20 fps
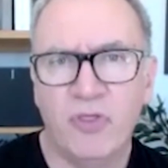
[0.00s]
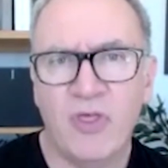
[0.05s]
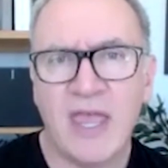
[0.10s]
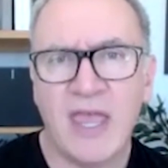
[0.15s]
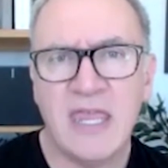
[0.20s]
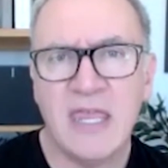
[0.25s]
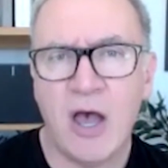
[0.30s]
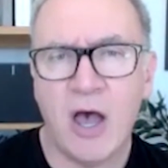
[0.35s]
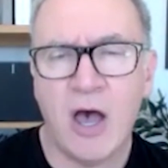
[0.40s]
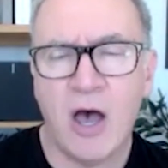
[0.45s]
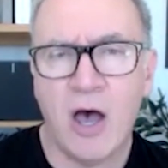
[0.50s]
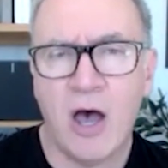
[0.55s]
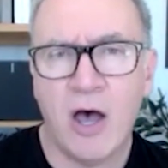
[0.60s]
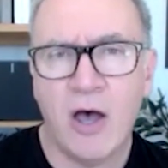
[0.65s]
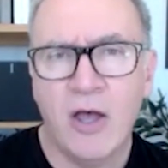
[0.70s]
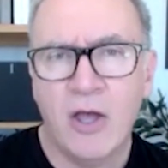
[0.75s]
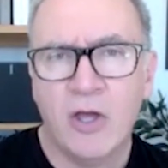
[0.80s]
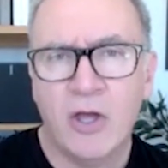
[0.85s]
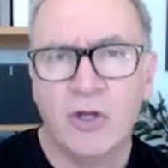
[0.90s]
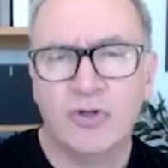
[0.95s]
They are
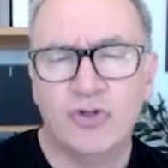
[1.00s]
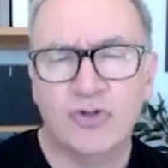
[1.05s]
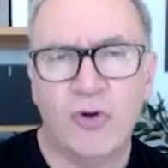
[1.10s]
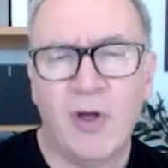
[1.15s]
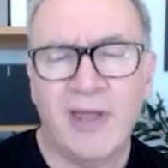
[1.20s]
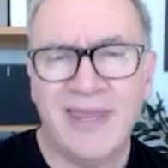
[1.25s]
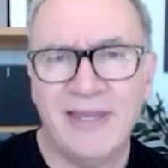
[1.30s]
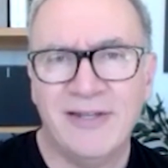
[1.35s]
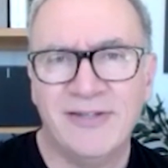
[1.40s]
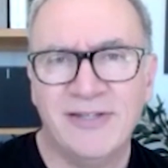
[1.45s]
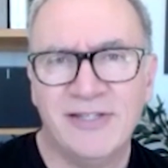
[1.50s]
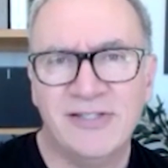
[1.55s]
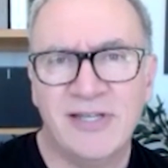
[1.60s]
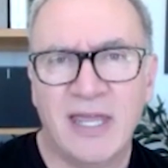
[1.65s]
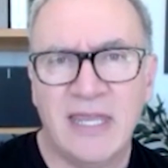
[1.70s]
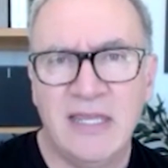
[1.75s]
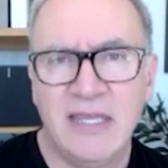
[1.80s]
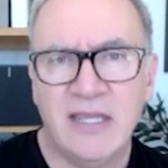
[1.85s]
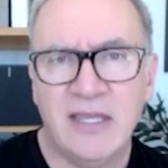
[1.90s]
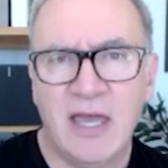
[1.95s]
trying to
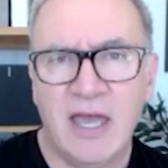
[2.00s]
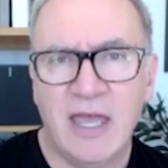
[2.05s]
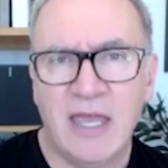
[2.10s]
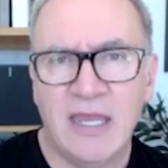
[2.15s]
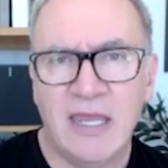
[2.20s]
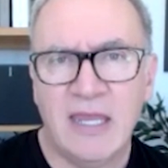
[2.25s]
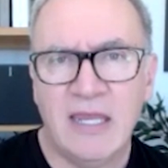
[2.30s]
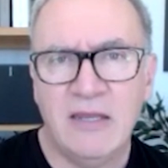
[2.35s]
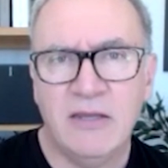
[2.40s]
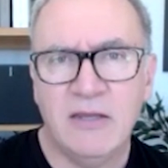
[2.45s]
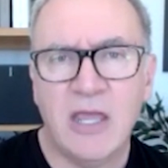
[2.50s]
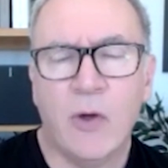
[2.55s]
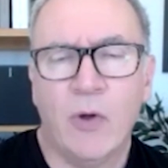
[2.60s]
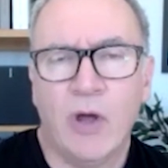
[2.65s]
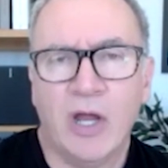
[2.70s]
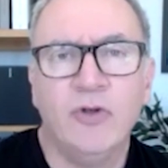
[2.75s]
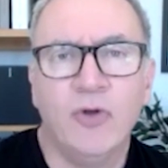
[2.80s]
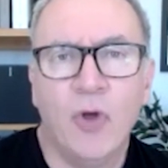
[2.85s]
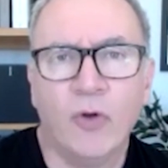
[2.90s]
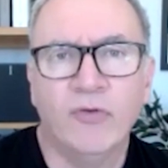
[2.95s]
take a
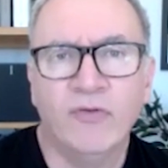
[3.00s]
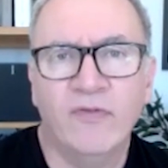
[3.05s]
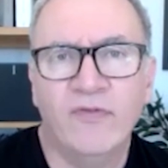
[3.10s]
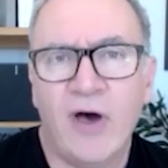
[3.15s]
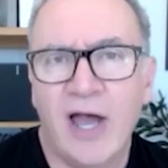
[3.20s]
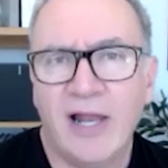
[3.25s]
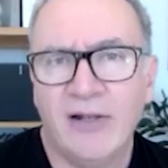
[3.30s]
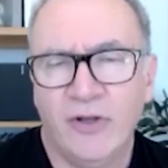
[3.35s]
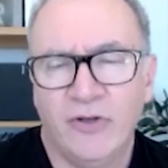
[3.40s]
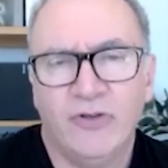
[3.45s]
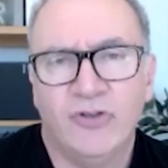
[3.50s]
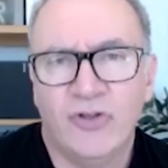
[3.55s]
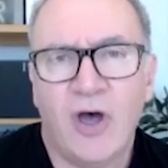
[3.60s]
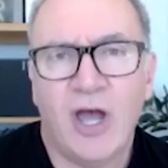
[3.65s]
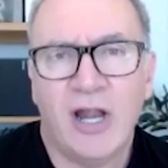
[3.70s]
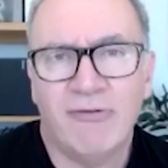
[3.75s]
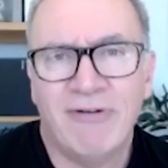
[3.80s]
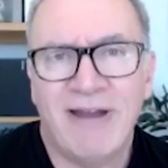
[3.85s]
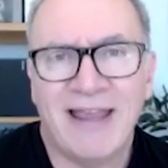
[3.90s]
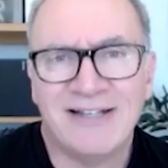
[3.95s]
non-violent
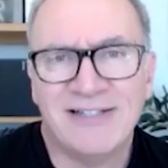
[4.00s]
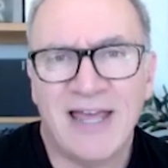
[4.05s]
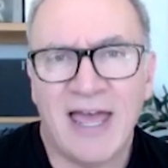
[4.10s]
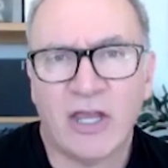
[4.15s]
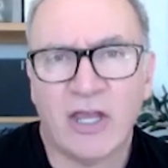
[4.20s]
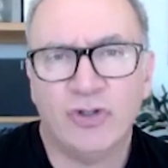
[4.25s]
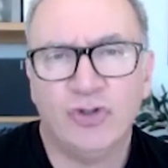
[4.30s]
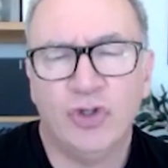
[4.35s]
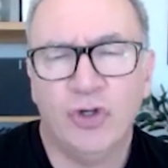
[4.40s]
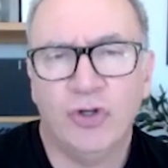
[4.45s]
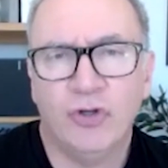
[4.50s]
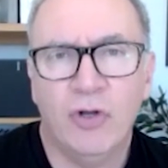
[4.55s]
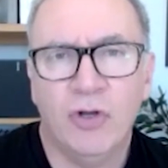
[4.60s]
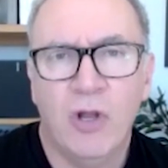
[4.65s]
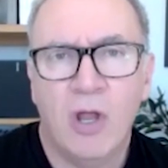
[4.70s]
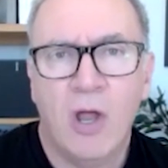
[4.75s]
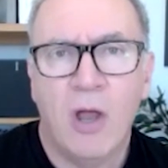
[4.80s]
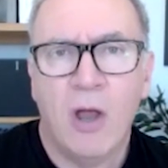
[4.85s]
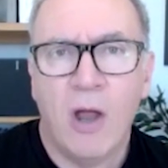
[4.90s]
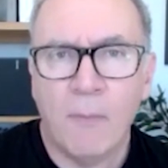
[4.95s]
direct action
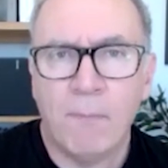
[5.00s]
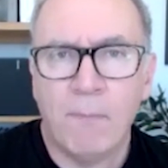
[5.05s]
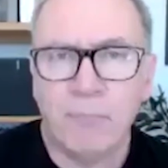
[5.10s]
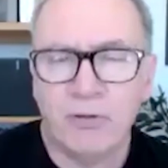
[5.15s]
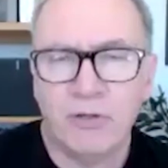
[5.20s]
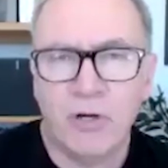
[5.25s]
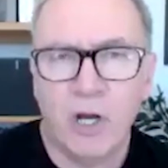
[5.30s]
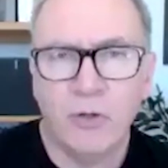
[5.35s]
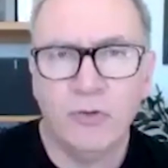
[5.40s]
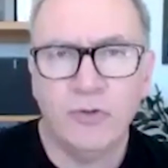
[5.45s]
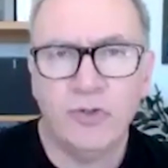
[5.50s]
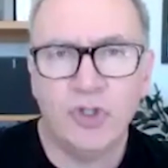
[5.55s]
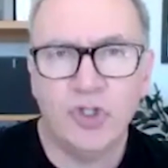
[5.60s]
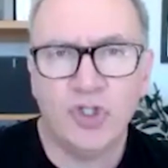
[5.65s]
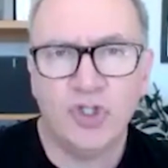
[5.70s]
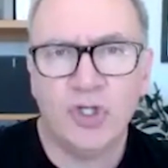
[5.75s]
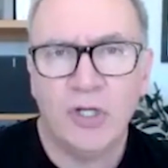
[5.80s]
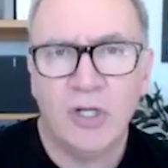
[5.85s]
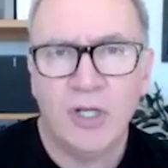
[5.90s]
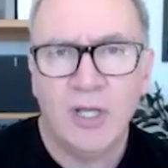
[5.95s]

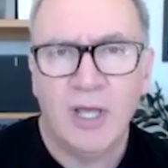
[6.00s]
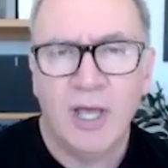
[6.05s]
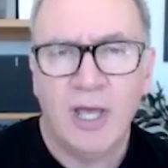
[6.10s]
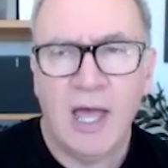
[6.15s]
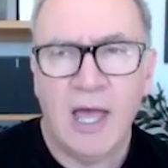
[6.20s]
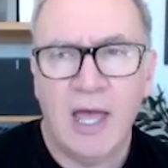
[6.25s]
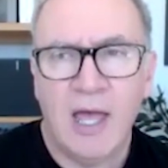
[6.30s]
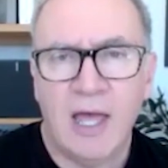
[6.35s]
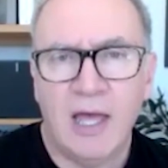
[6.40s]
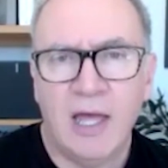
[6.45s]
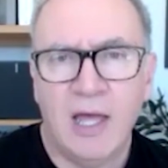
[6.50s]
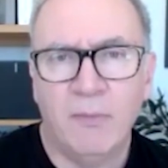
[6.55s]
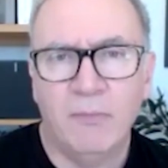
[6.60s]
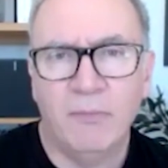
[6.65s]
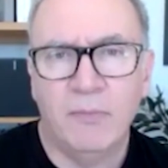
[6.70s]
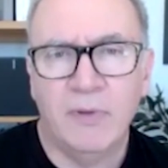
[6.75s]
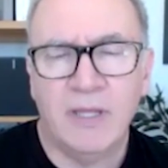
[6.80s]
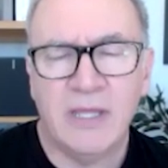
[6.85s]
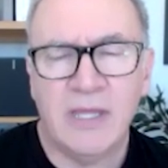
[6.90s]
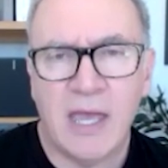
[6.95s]
approach
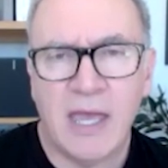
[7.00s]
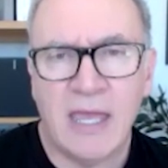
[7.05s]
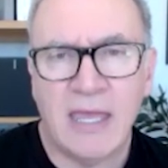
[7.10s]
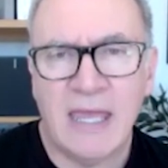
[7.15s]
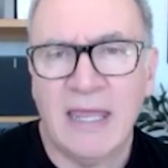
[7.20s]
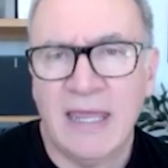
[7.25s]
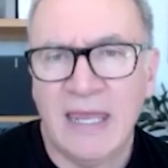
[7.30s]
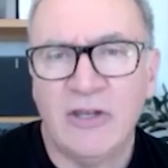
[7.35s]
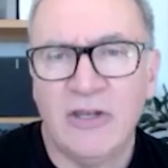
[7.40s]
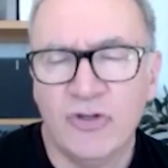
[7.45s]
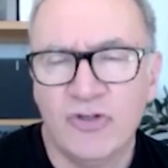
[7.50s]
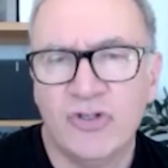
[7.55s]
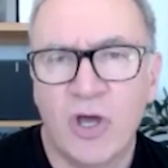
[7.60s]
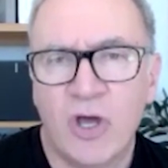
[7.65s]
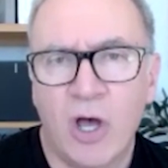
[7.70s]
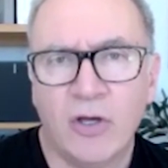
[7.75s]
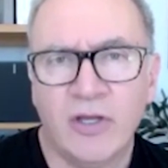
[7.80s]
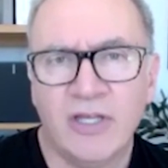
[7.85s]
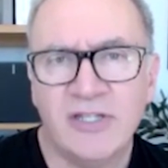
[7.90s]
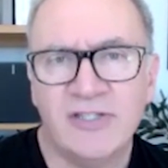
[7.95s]
in
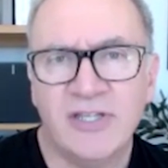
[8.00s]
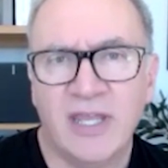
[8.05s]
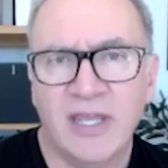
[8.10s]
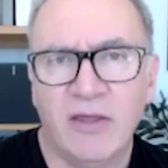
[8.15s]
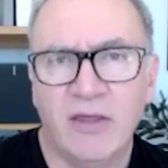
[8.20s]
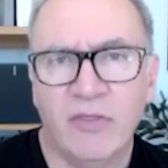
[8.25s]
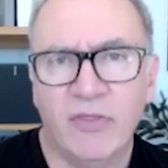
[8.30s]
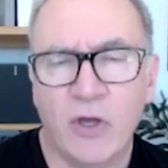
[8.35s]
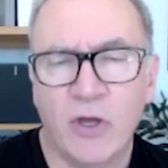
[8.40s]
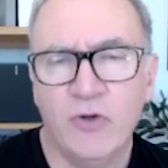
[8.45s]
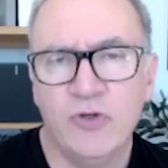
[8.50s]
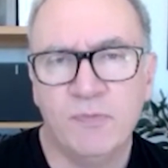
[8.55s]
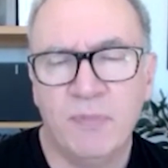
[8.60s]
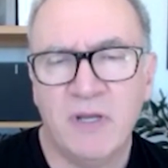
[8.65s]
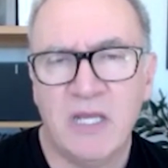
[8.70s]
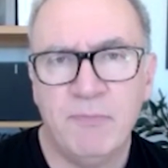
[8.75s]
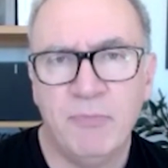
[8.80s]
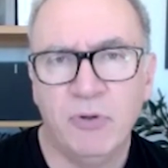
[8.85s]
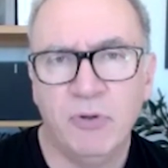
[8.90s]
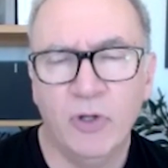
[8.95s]
targeting those
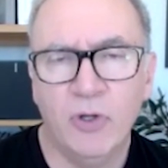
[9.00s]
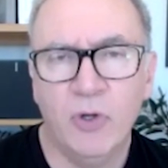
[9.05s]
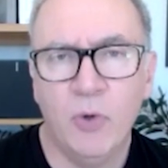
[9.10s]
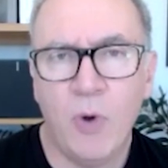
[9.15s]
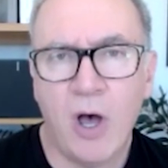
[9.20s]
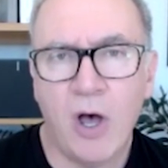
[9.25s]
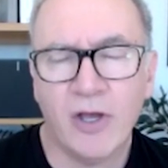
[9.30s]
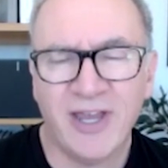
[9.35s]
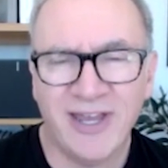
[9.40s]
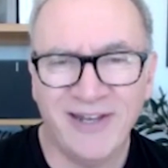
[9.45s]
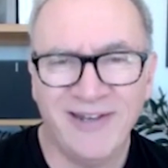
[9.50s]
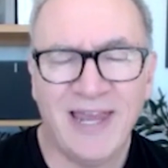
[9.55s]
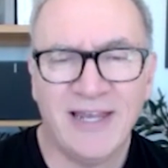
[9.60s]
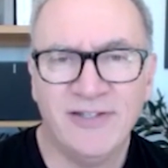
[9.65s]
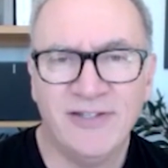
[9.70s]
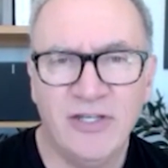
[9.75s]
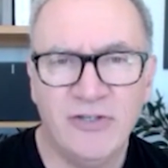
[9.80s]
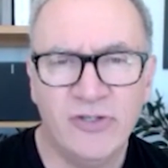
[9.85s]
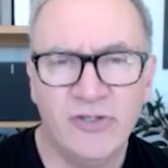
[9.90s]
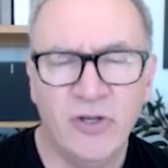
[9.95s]
people who are
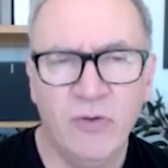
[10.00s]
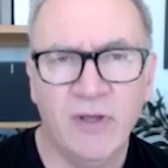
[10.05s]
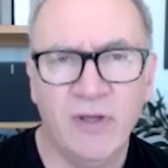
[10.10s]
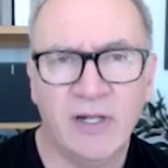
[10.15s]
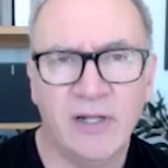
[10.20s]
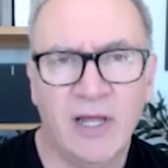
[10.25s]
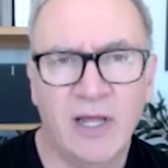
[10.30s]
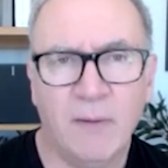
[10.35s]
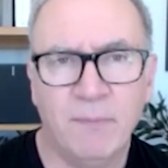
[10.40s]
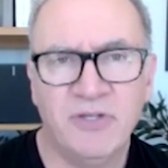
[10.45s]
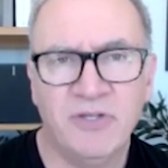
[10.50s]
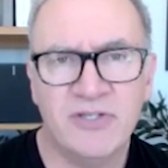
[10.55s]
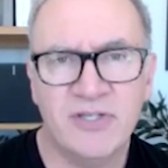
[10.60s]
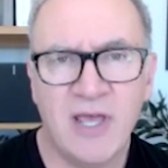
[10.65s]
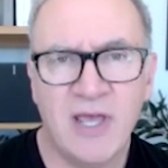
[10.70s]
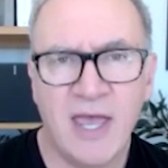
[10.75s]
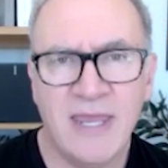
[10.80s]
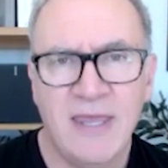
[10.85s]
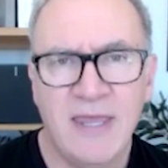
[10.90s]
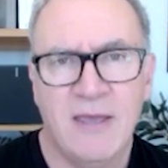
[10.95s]
connected to the club to
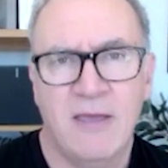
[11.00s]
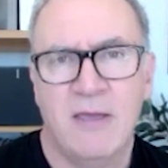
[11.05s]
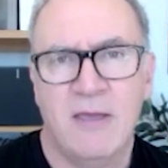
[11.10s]
say,